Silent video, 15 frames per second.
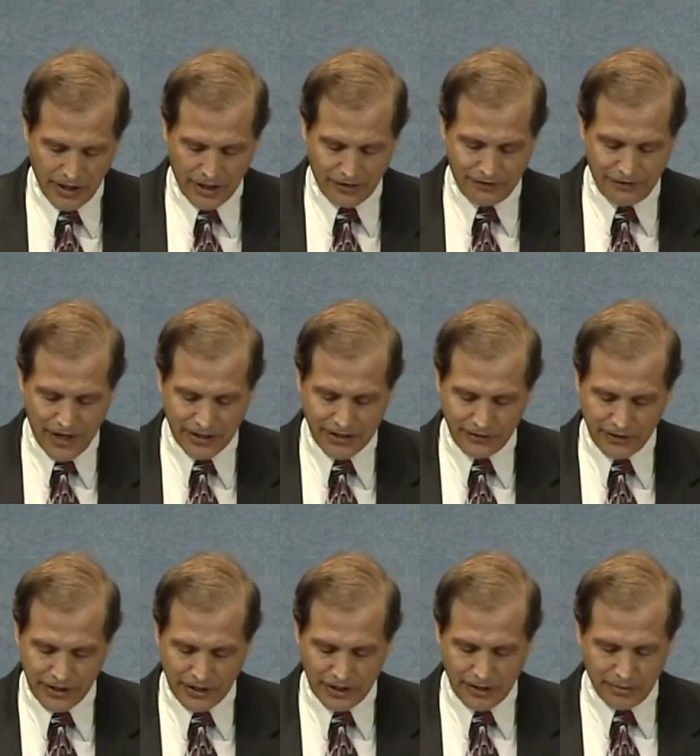
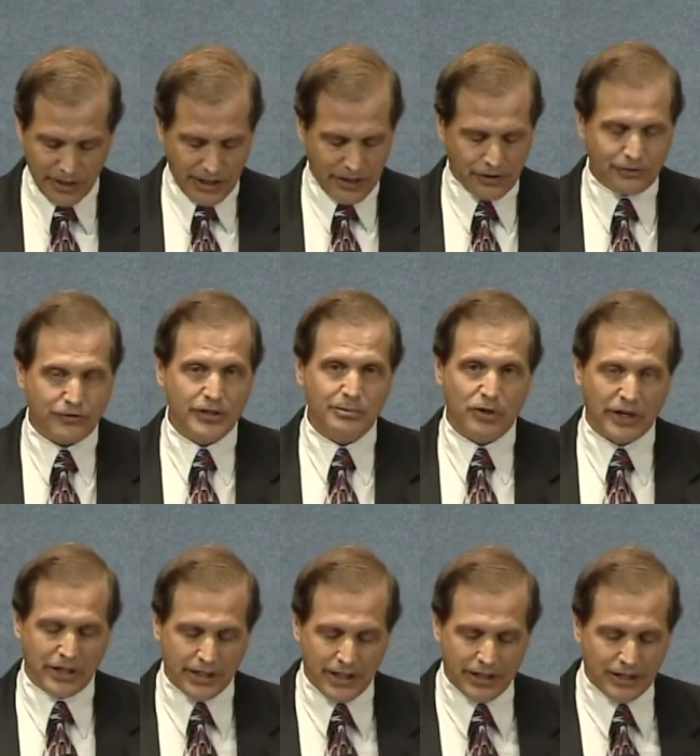effectively eliminating free
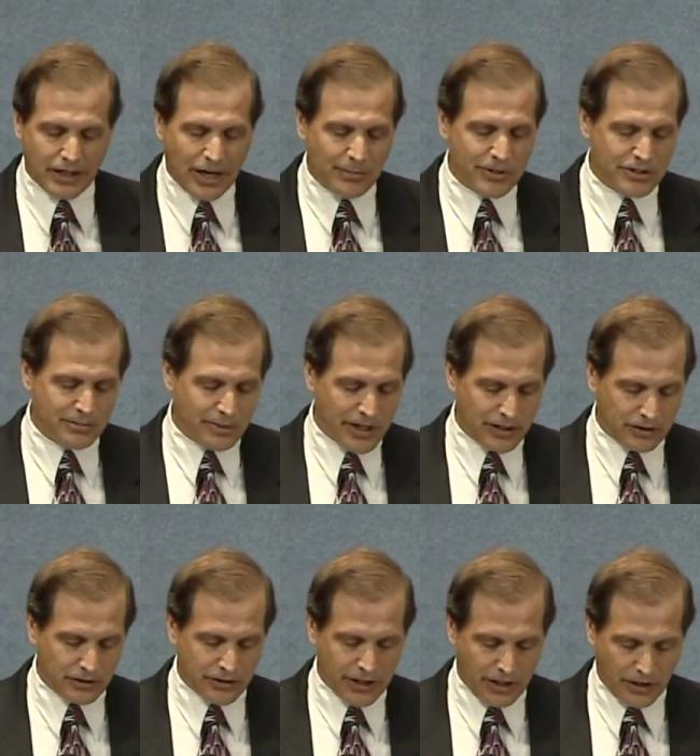market economics in
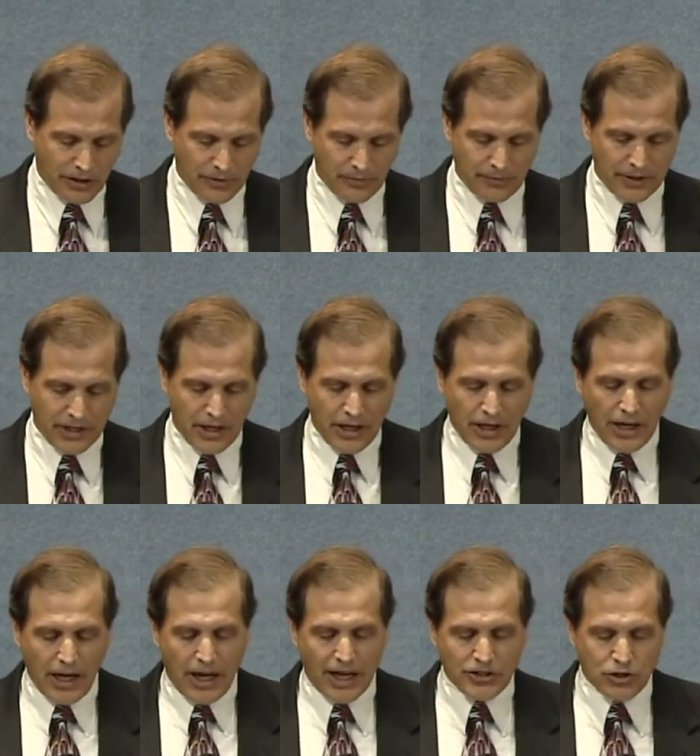medical care.
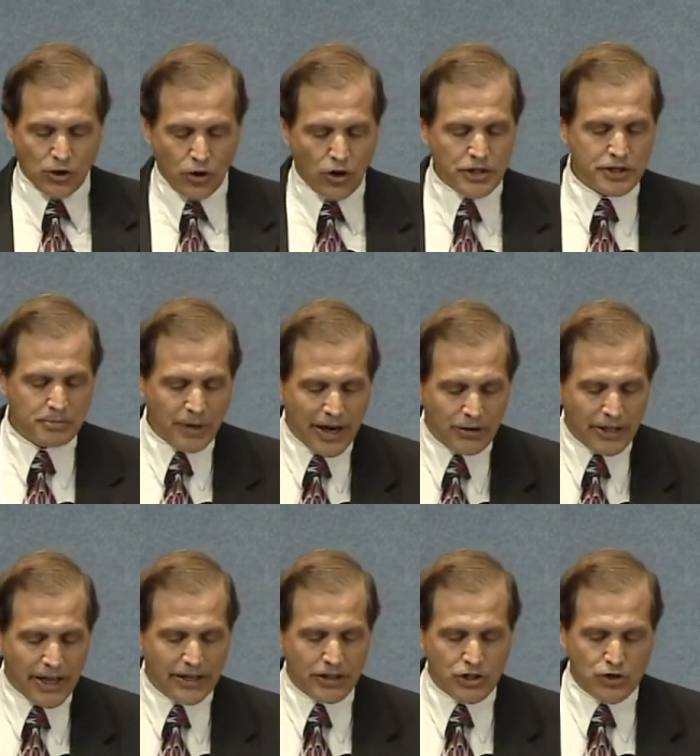As costs spiral
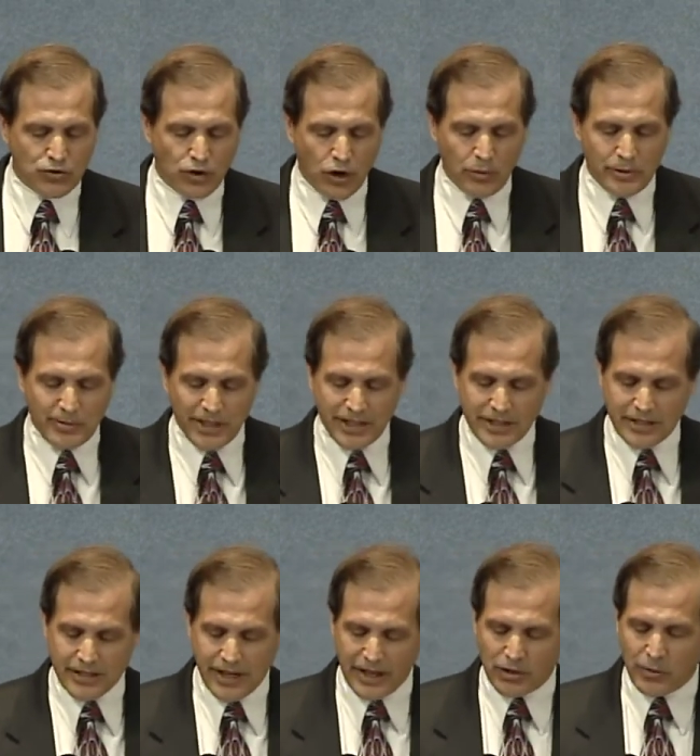out of control, we begin to
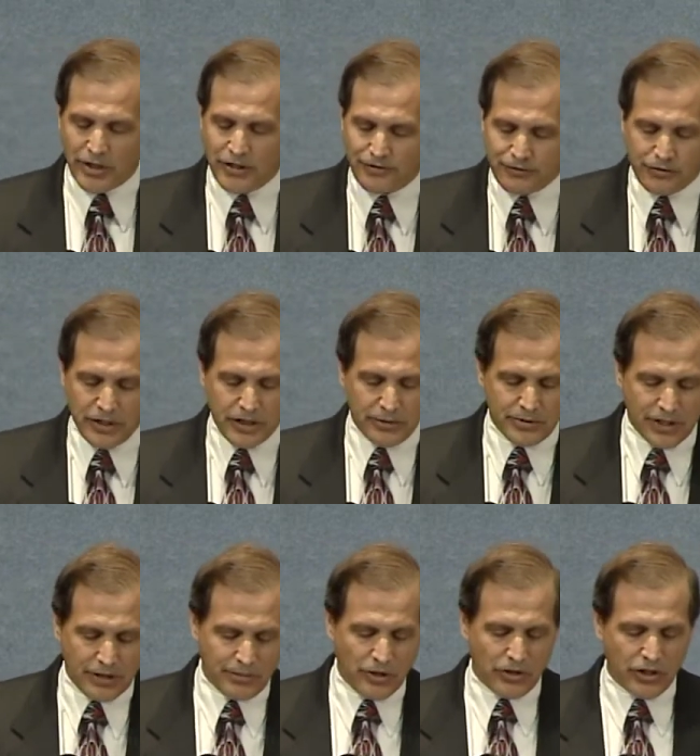take away the freedoms
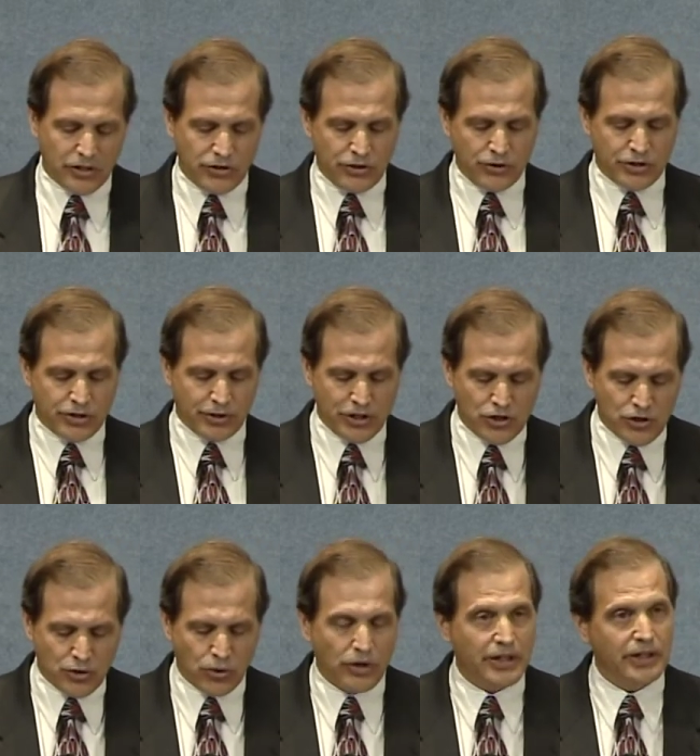that Americans used to
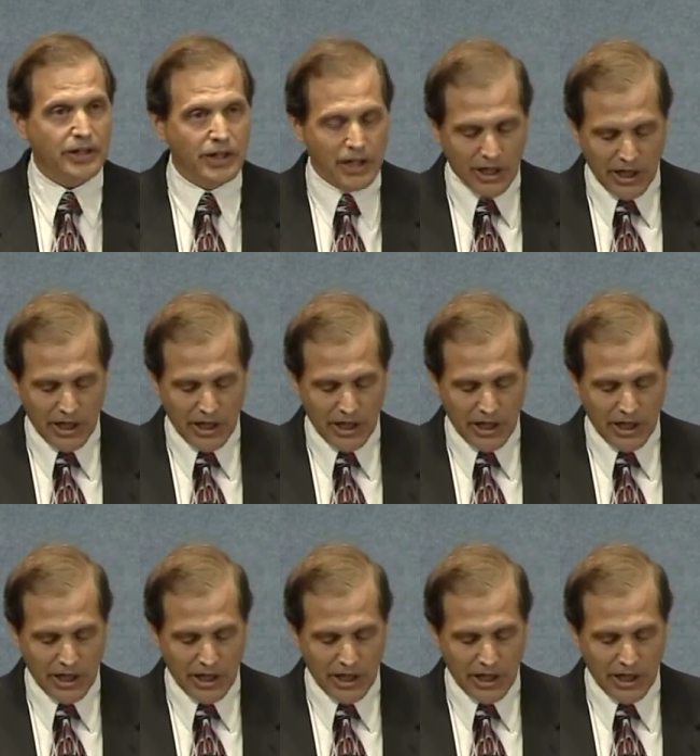enjoy.